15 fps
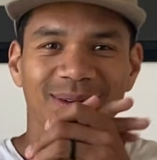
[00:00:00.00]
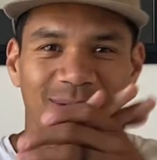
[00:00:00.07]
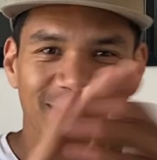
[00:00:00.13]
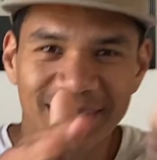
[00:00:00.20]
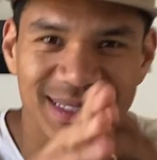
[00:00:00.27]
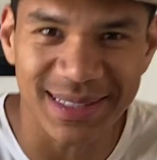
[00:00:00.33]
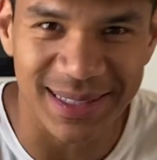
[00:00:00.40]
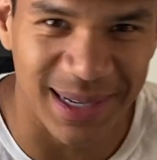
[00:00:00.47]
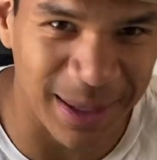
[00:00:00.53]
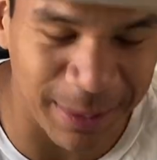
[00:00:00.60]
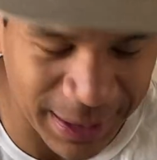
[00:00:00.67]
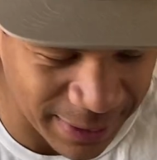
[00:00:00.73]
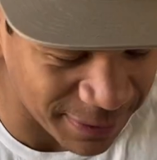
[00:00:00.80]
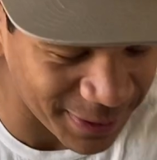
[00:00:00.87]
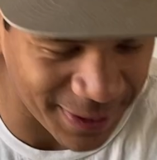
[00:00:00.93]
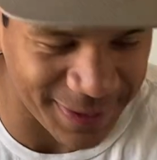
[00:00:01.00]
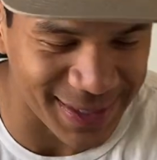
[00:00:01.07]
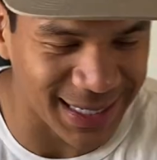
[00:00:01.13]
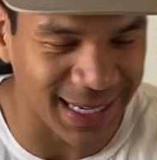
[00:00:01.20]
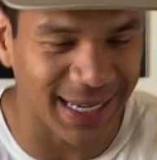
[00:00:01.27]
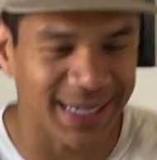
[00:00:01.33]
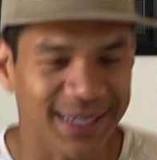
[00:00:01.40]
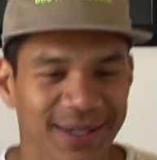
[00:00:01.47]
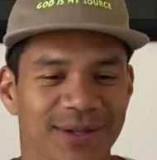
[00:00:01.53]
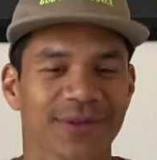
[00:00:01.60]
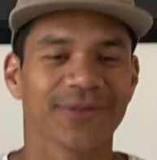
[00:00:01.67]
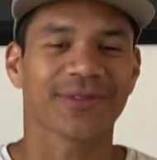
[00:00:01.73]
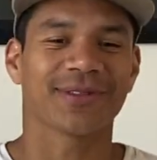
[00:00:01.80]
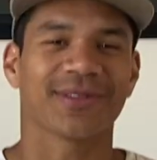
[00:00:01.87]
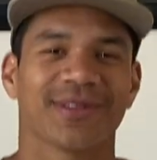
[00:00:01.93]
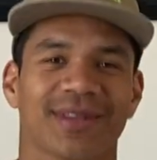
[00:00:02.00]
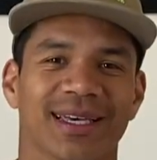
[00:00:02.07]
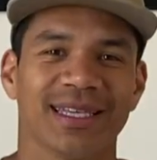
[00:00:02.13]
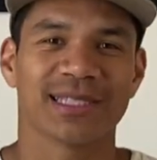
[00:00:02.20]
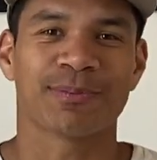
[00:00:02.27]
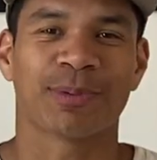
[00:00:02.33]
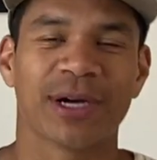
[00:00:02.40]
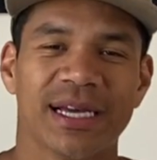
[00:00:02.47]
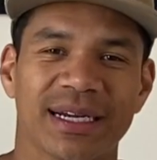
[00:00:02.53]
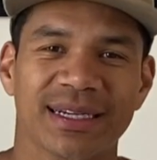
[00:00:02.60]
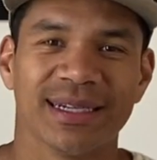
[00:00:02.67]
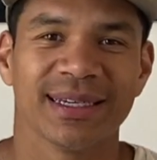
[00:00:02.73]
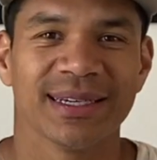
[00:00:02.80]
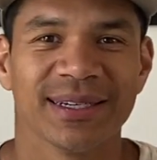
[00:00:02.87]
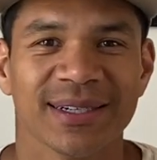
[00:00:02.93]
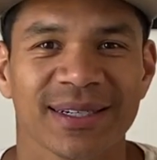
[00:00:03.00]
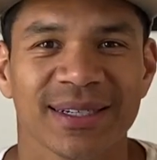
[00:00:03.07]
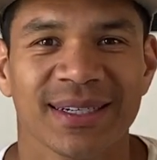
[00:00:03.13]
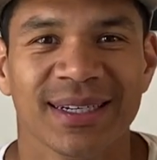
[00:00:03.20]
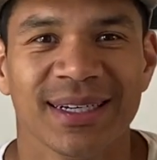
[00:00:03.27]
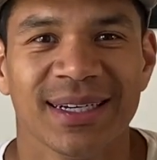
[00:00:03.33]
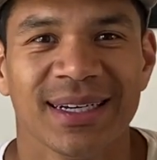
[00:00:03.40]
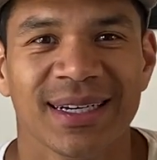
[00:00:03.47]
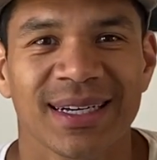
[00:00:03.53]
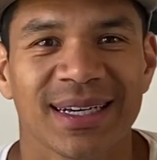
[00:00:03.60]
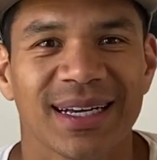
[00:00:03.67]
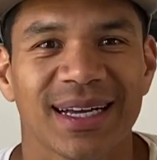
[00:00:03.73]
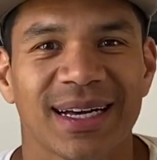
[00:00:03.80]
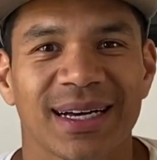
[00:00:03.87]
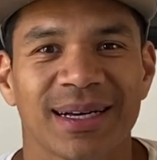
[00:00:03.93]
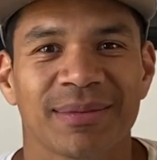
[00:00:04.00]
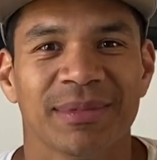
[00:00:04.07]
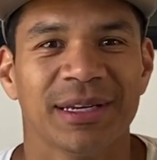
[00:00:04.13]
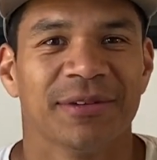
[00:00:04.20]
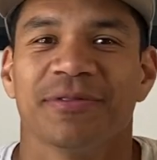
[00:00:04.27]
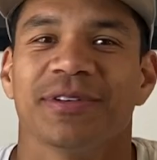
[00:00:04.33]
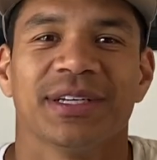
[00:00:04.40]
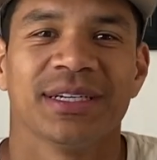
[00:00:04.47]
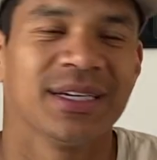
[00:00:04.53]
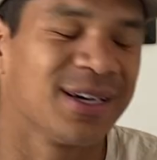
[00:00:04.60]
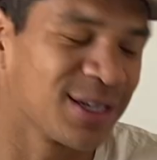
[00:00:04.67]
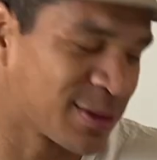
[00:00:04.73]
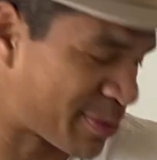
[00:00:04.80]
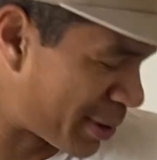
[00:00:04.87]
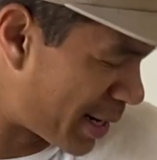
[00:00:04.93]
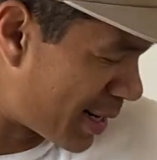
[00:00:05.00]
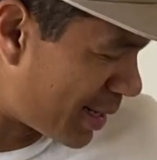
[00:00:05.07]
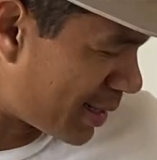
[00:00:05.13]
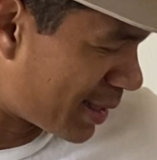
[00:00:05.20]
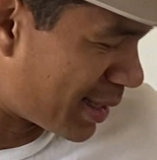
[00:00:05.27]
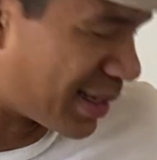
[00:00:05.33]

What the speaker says: What's up, E58 youth? It's Brandon here. And if you didn't know it's Brandon,